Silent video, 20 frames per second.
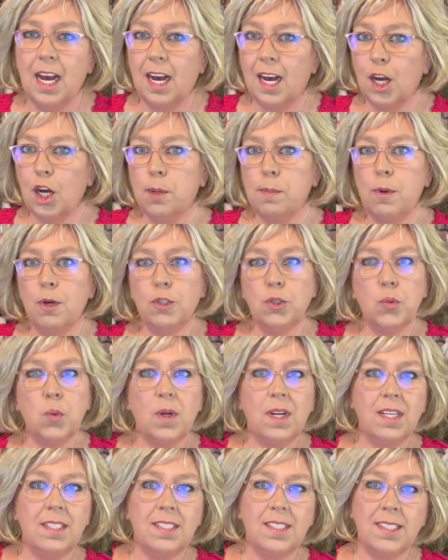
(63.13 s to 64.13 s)
I almost
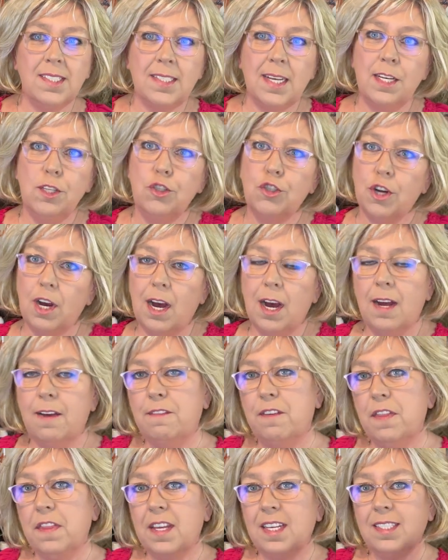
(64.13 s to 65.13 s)
wanted to say Drive.
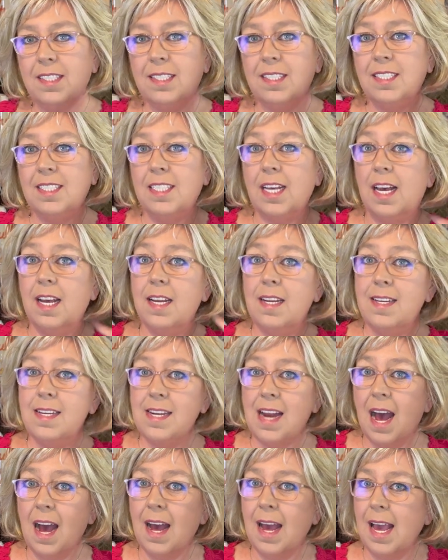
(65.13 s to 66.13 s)
This is
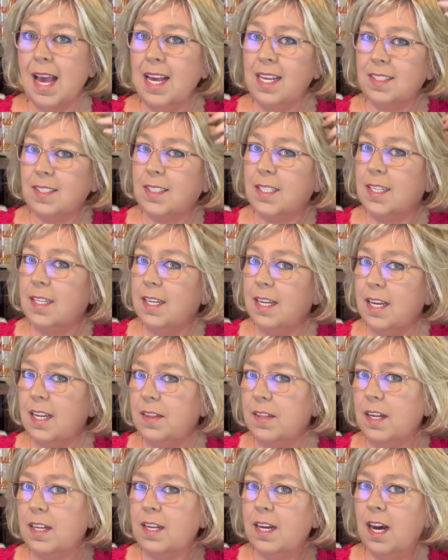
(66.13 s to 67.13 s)
Night in
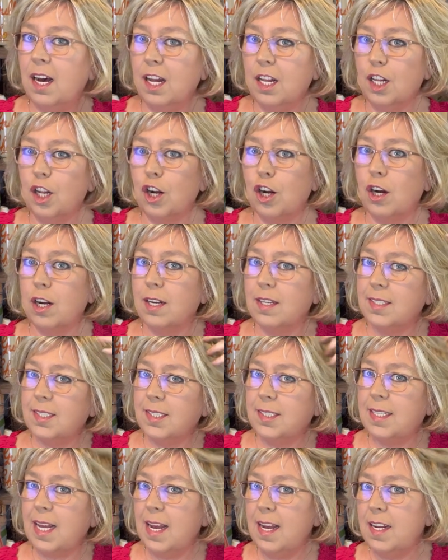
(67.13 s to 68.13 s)
the color
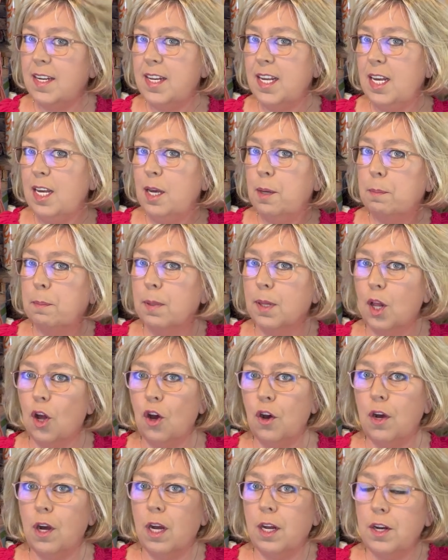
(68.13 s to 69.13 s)
Sandy
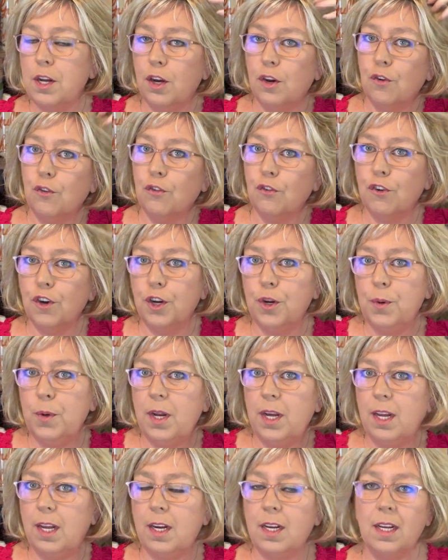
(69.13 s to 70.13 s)
Blonde
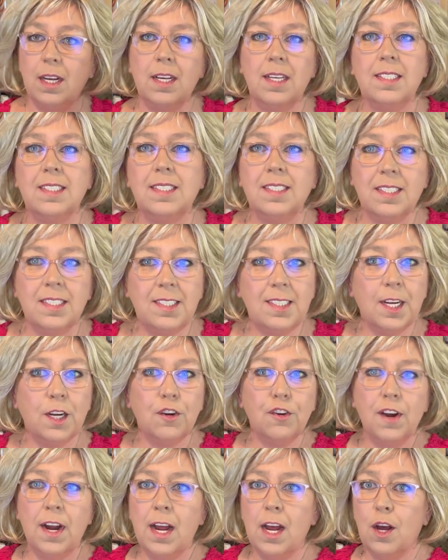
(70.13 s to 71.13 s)
Rooted stick
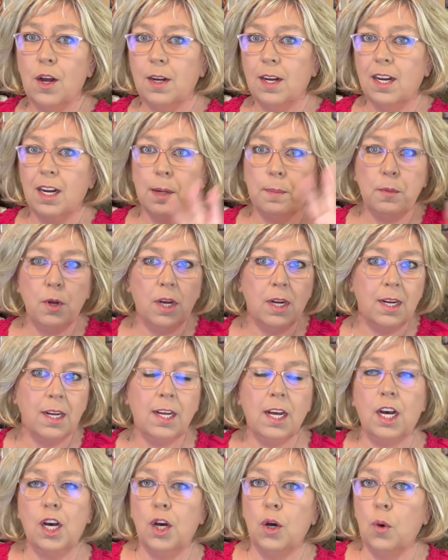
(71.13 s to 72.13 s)
around and I'm going to
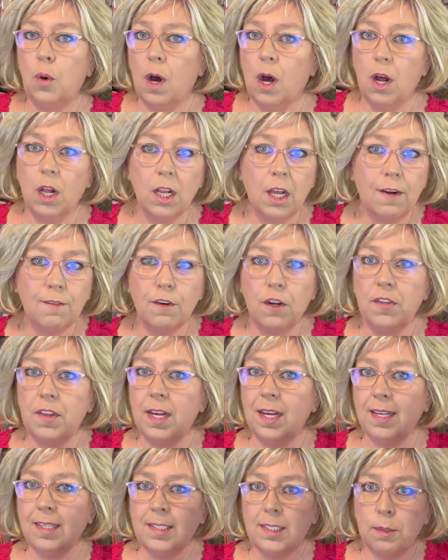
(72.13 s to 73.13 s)
go all over
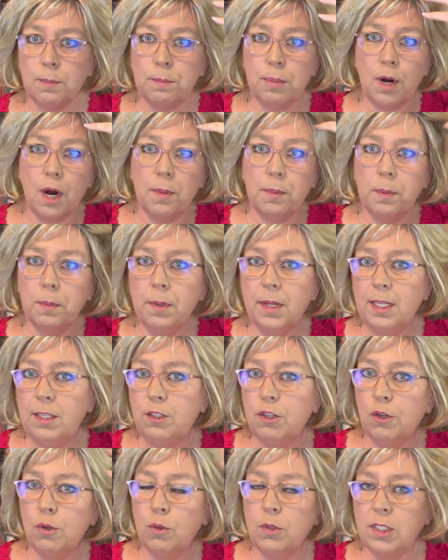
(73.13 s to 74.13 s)
this and probably
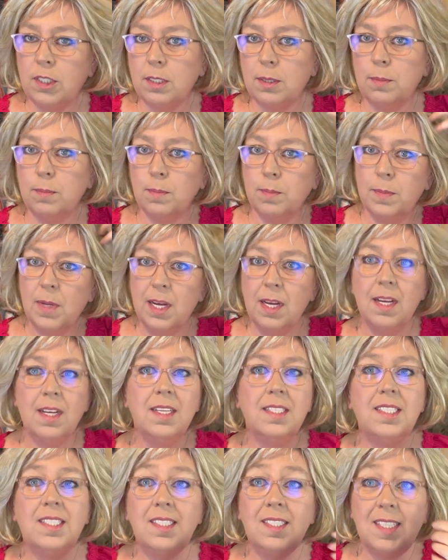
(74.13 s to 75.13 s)
do some
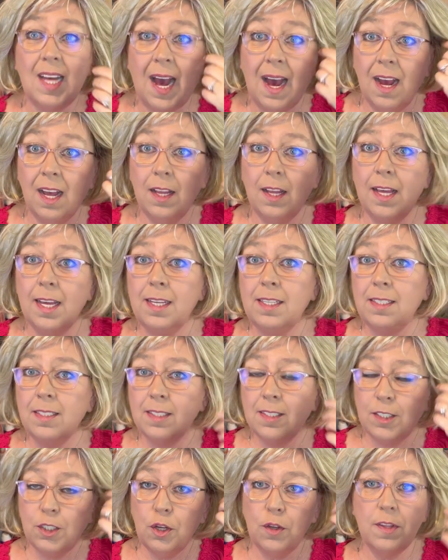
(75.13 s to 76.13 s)
styling.
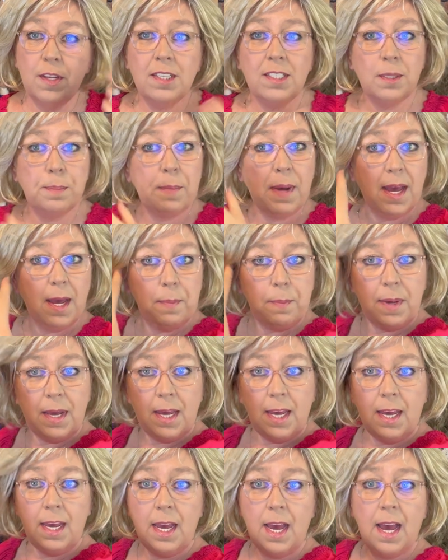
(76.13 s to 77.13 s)
So this may
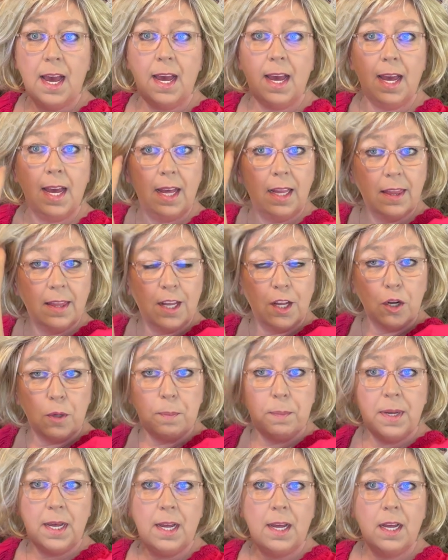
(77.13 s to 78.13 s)
be a little
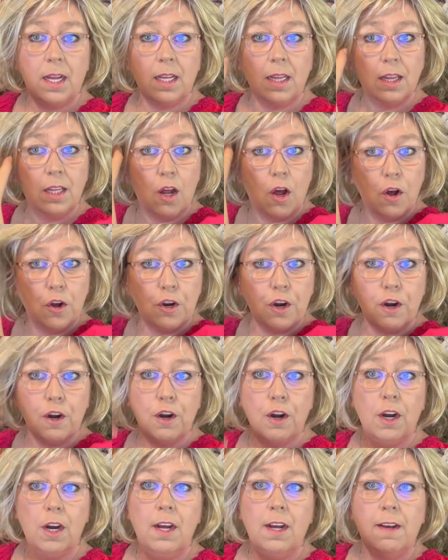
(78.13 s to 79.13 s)
bit
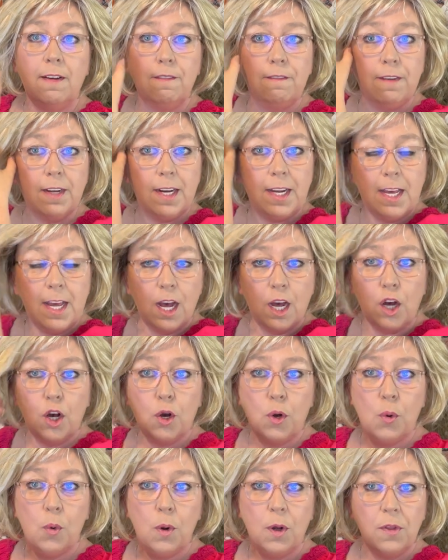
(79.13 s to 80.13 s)
longer
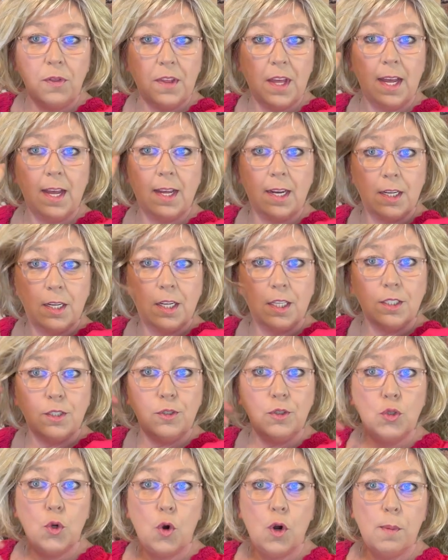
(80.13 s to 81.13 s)
video than
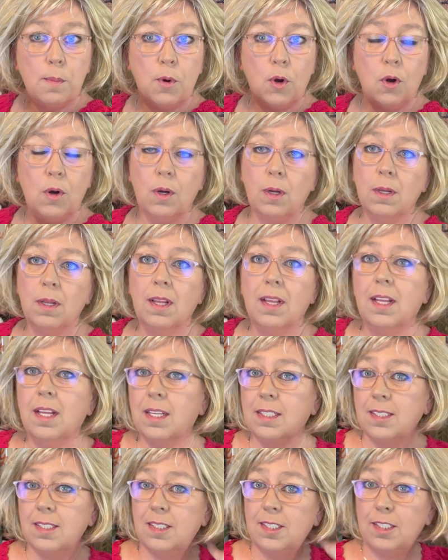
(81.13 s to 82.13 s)
normal.
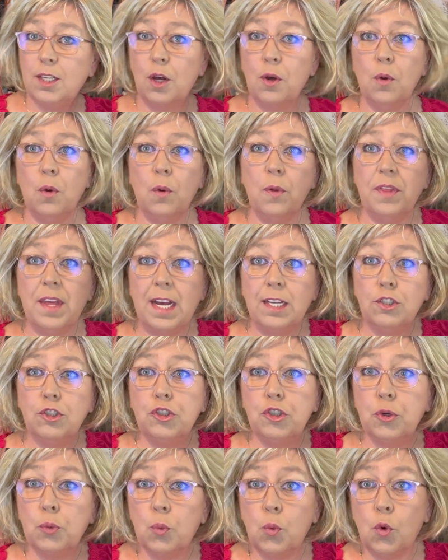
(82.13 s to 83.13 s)
So that's
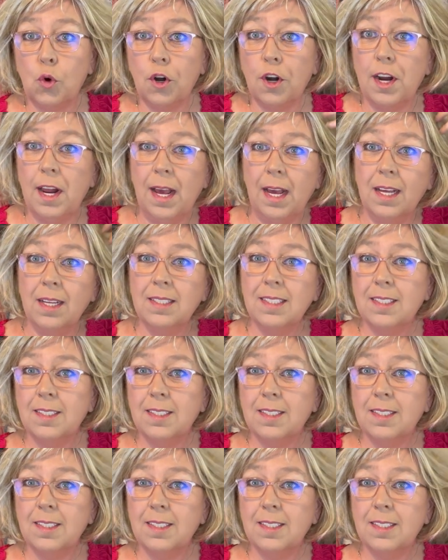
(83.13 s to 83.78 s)
your warning.